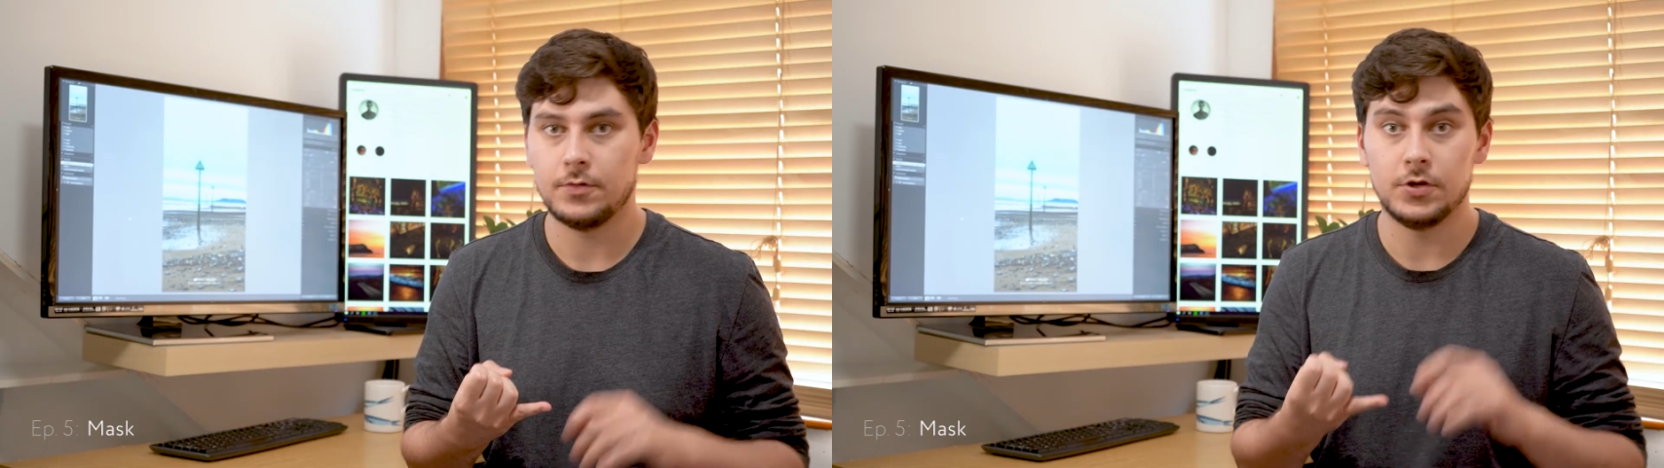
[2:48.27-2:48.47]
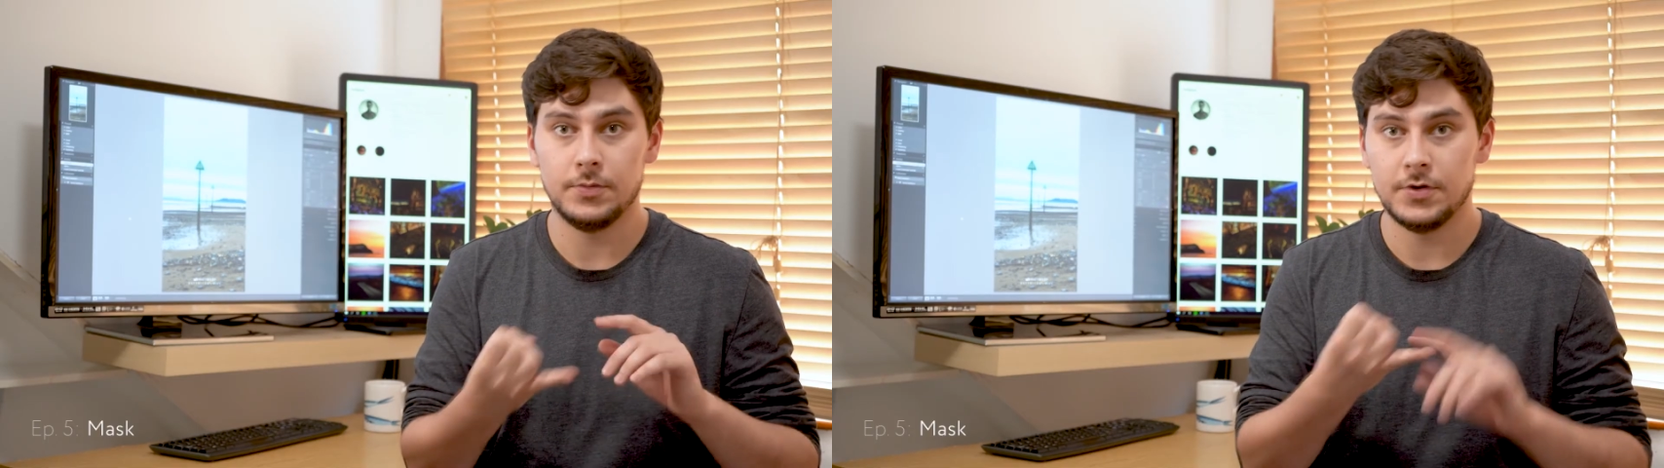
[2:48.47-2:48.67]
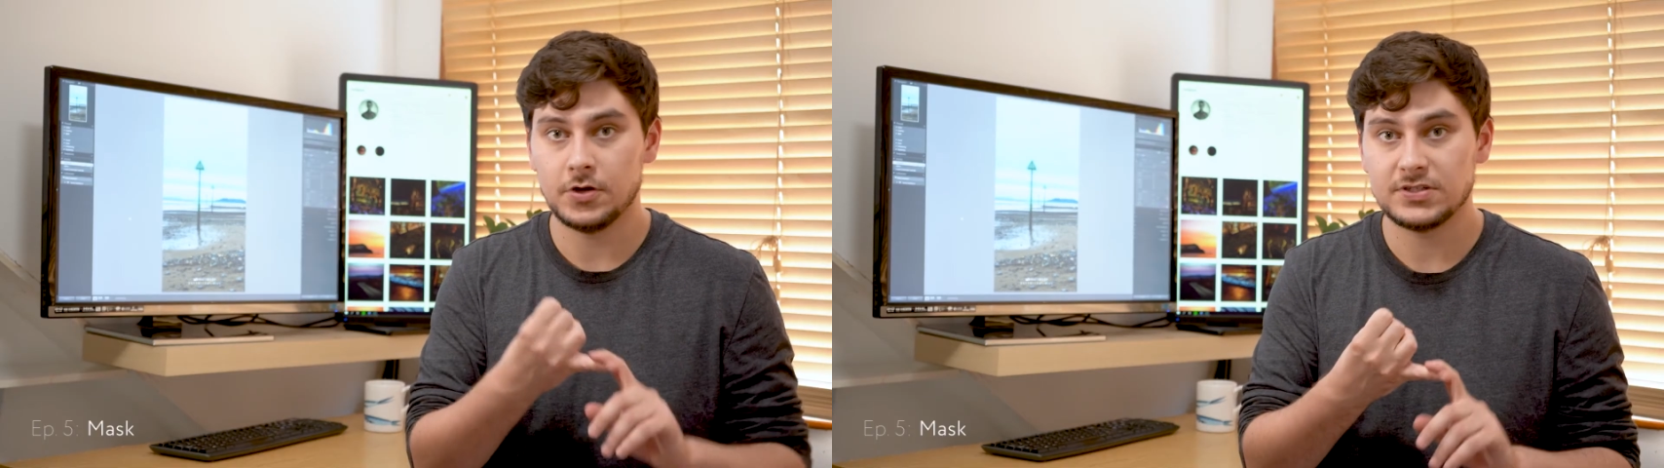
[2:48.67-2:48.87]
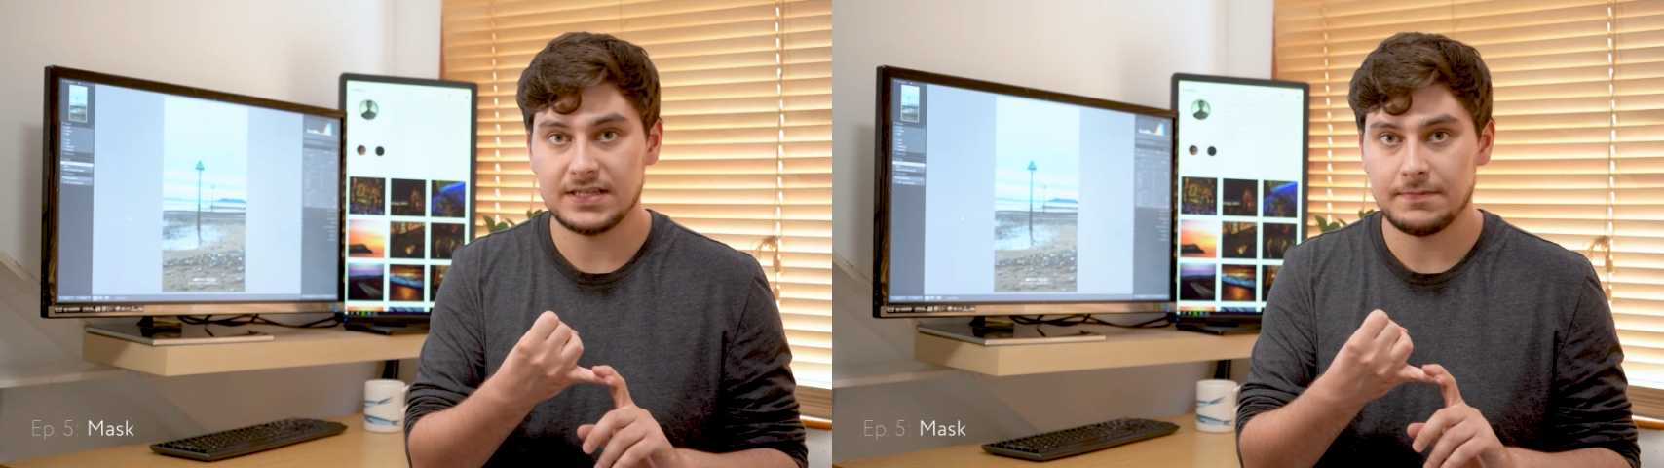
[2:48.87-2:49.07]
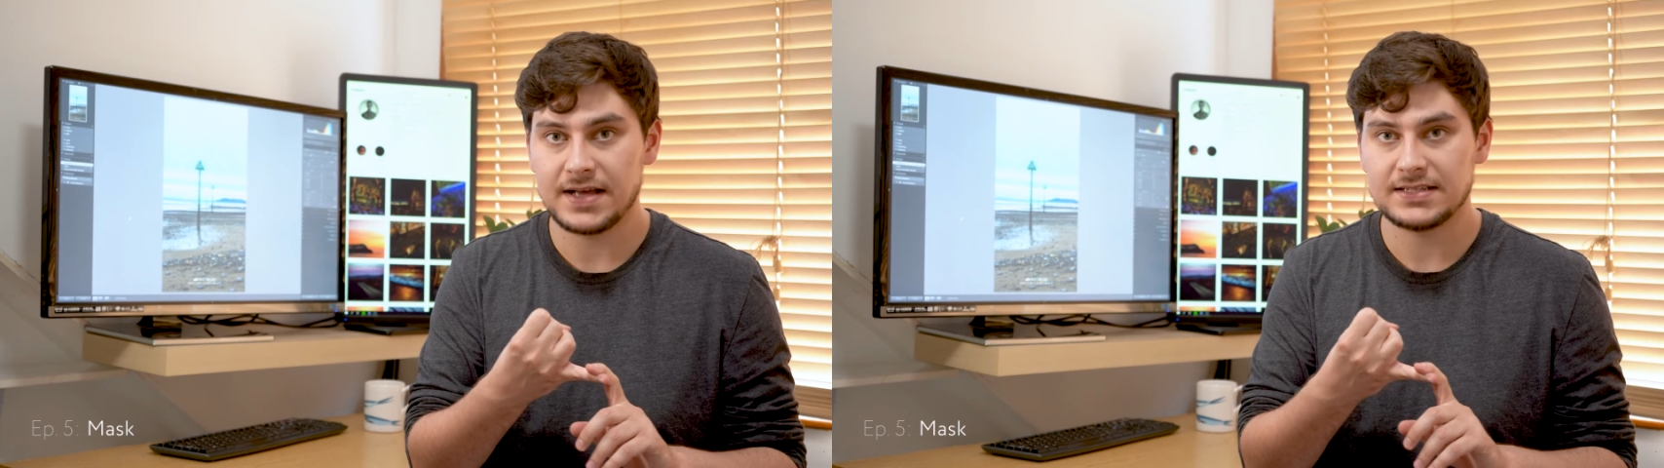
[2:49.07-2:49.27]

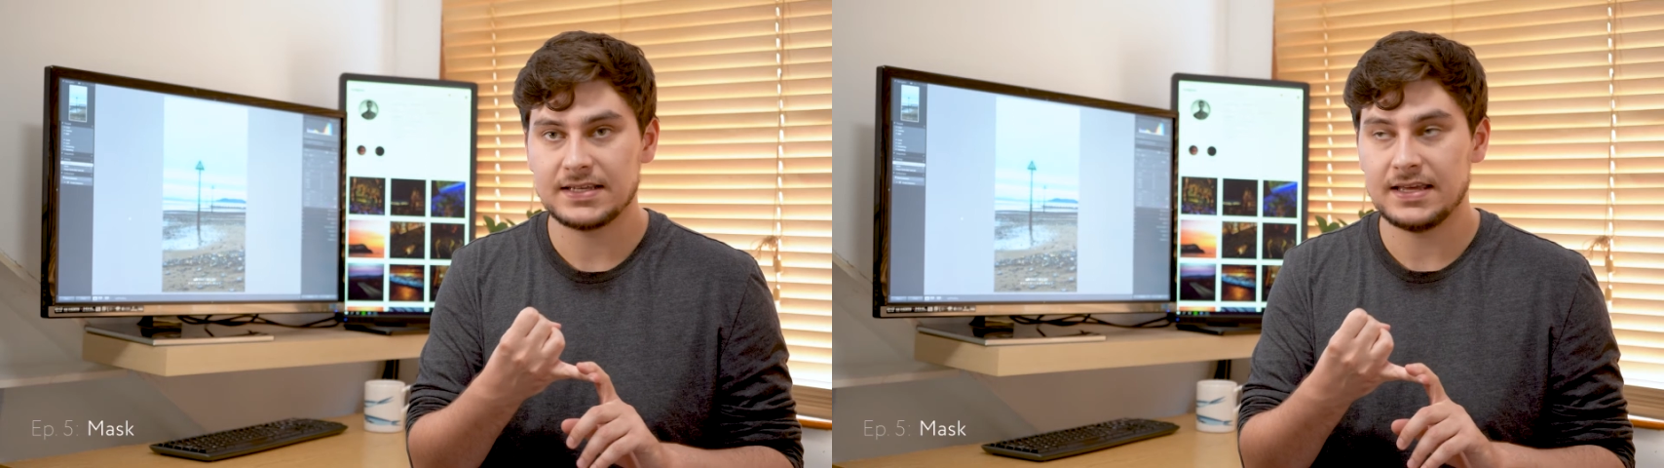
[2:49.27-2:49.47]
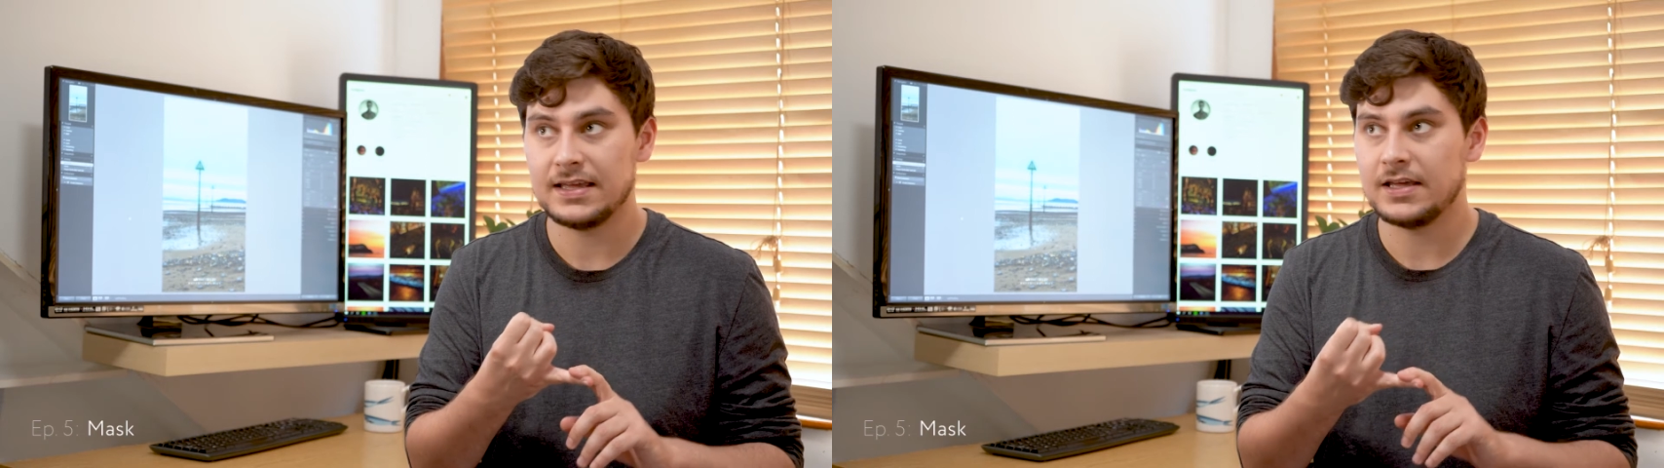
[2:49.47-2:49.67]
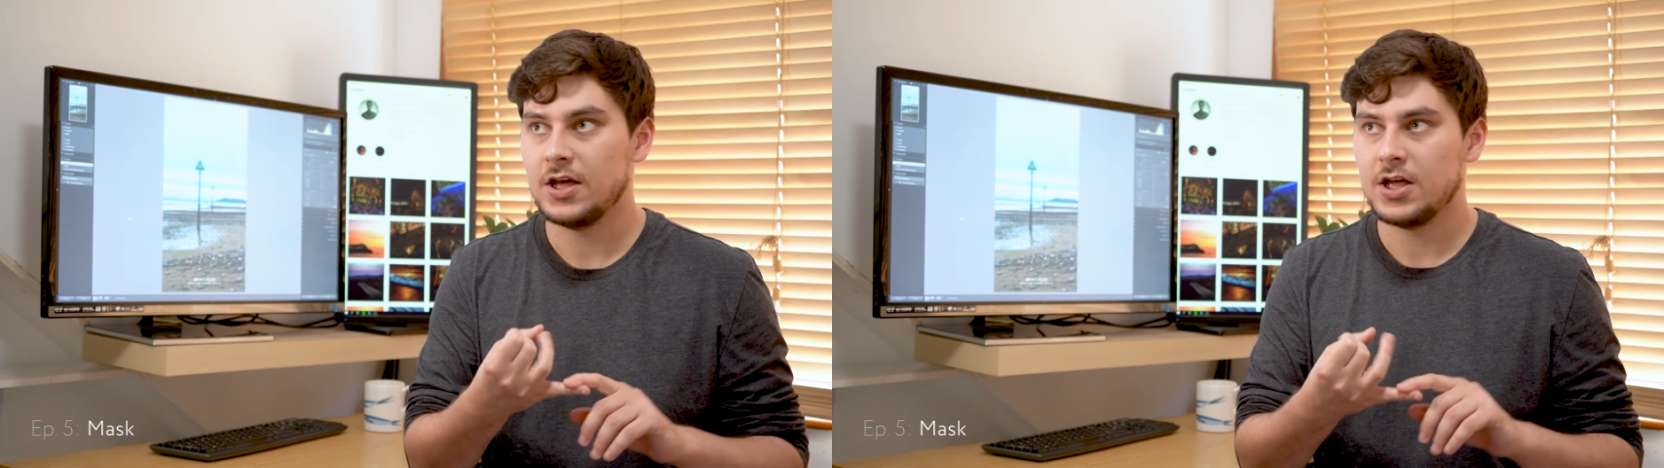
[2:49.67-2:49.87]
luminosity masking,